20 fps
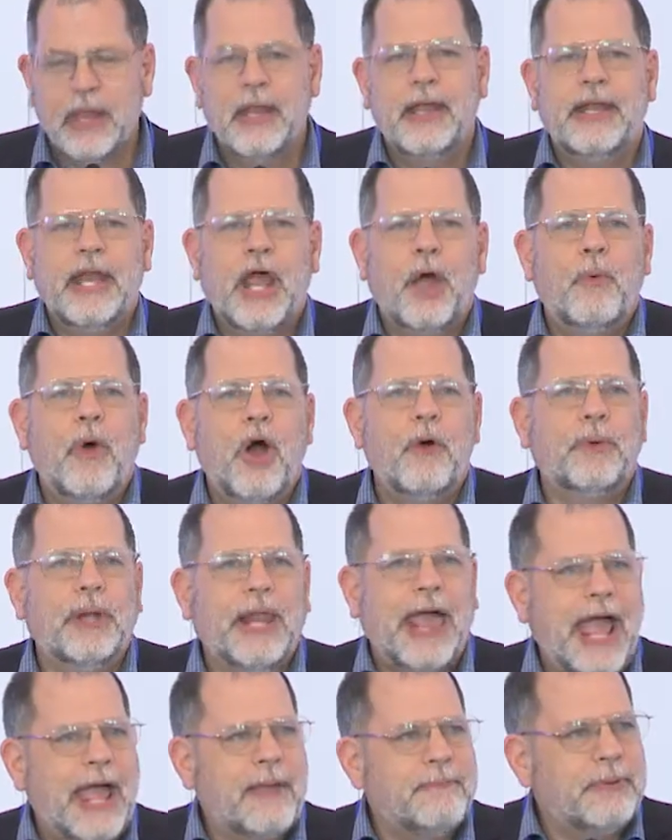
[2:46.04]
Now, what will
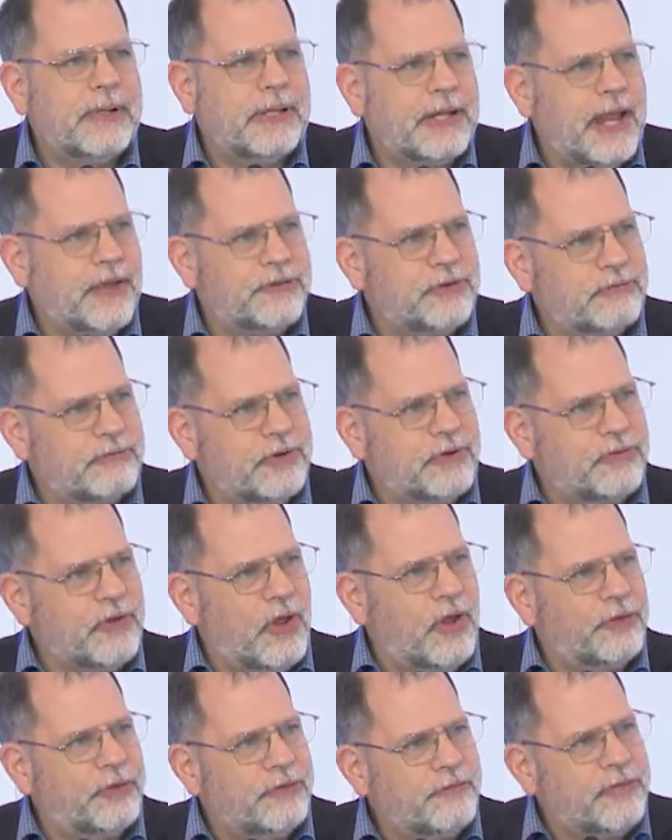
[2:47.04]
happen as a
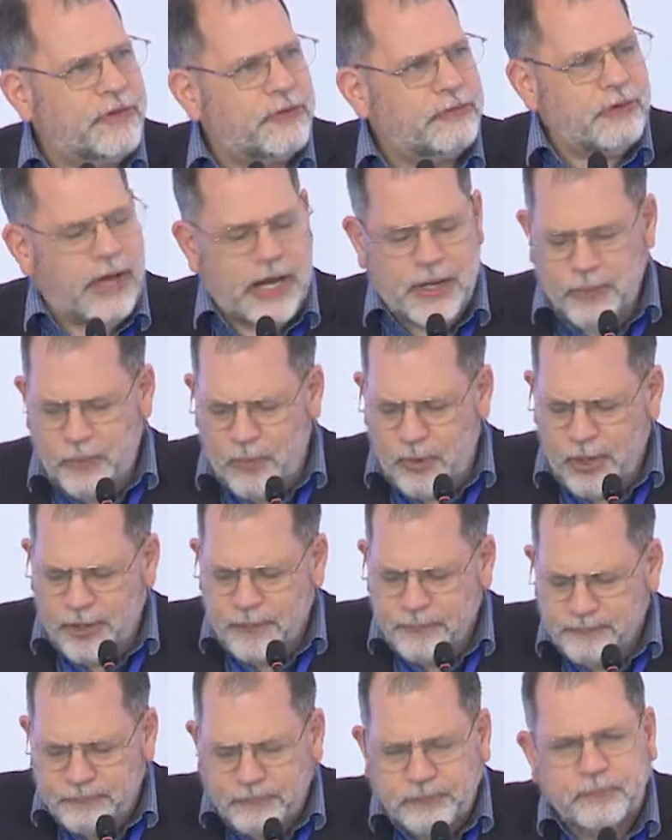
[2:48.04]
result of the trade
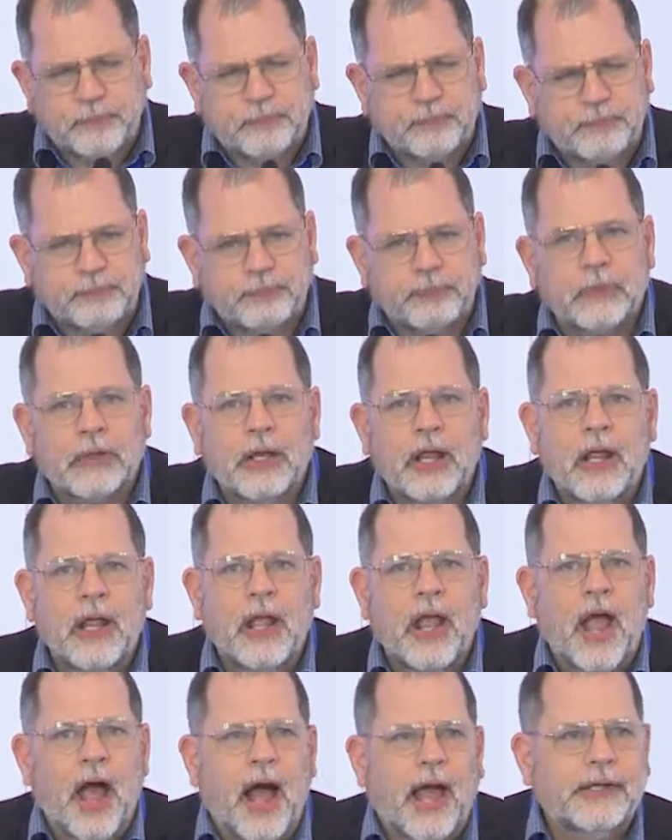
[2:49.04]
war?
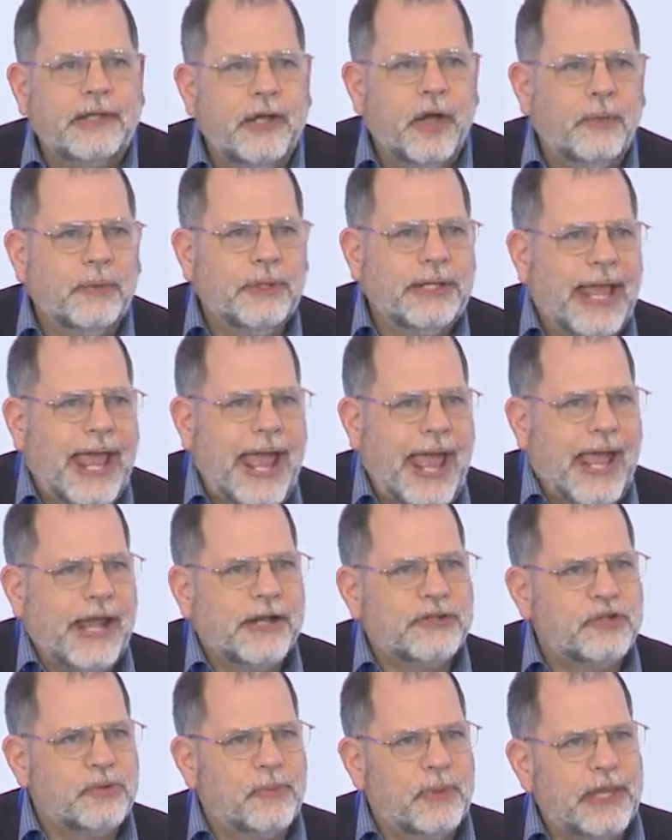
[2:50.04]
I don't
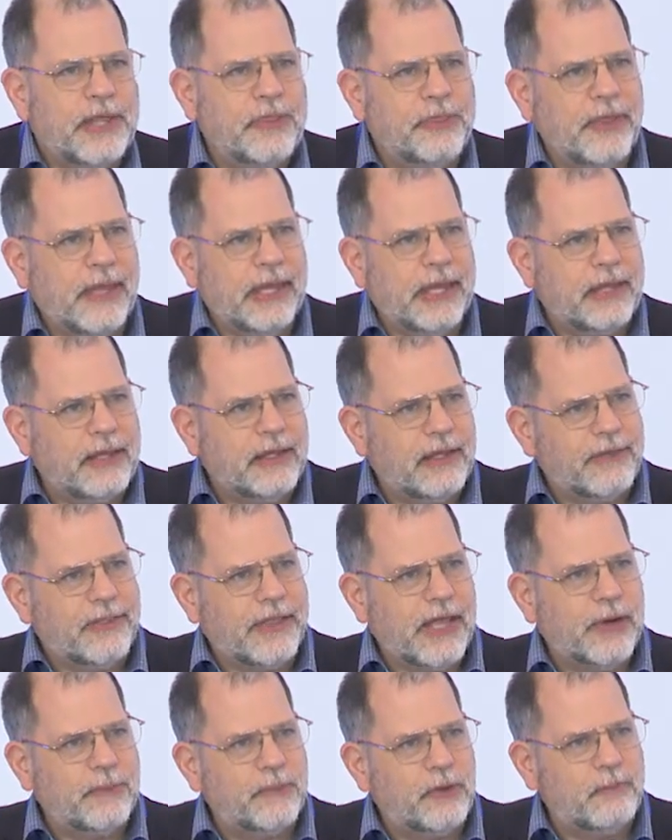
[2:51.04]
actually think
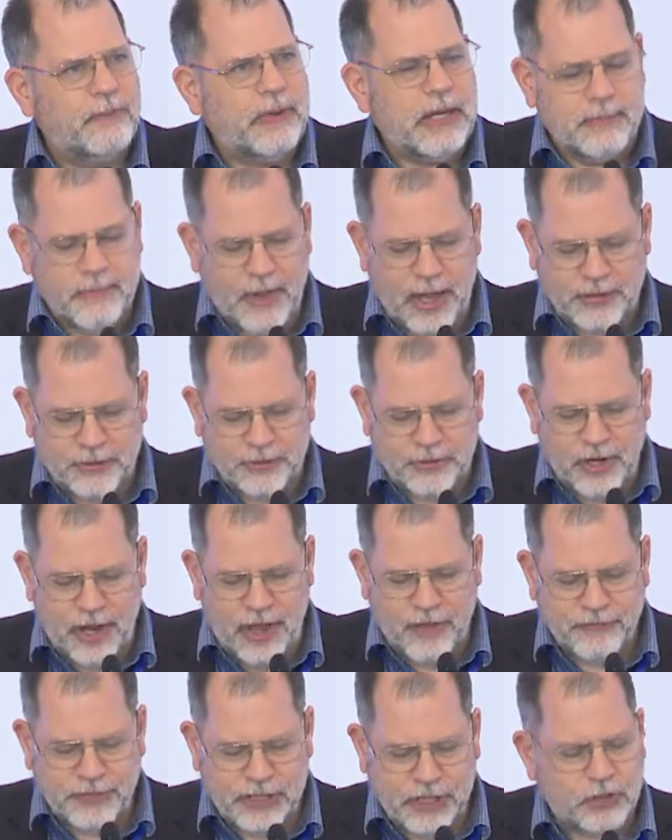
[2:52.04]
there will be much
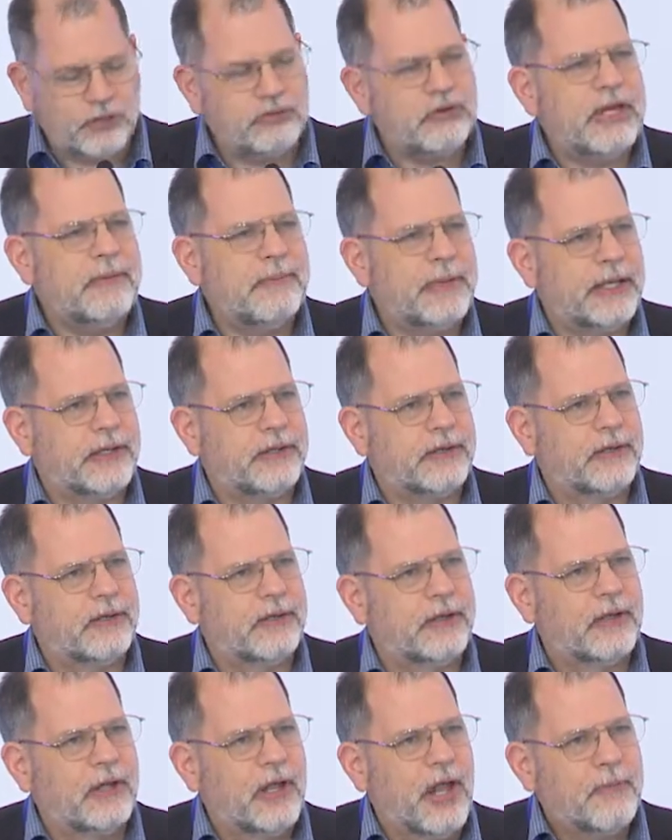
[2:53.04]
of an agreement
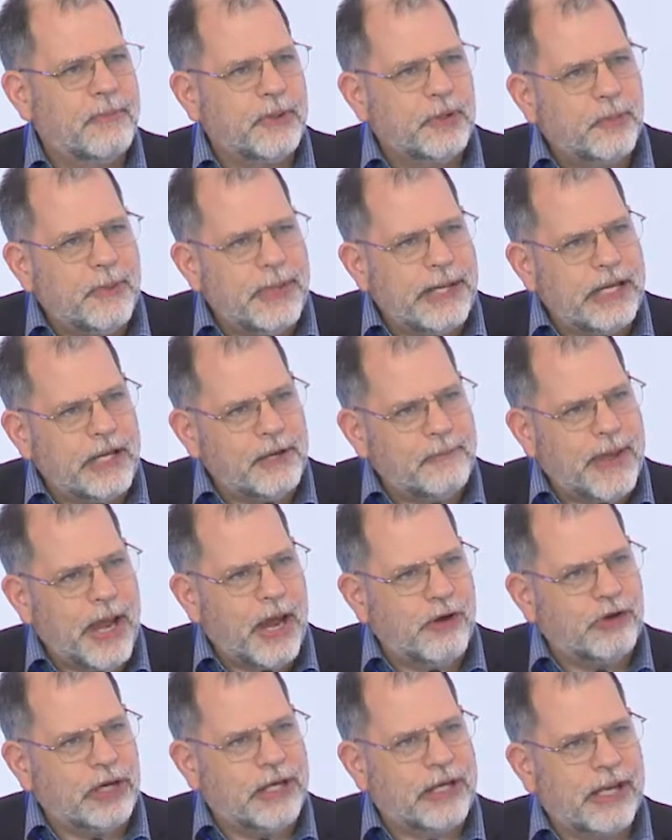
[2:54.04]
between
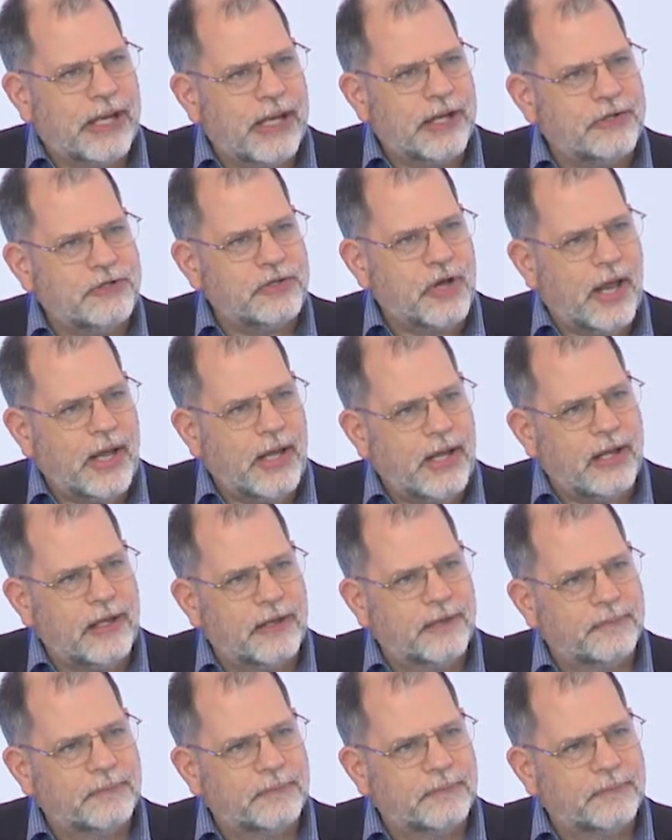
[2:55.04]
America and China.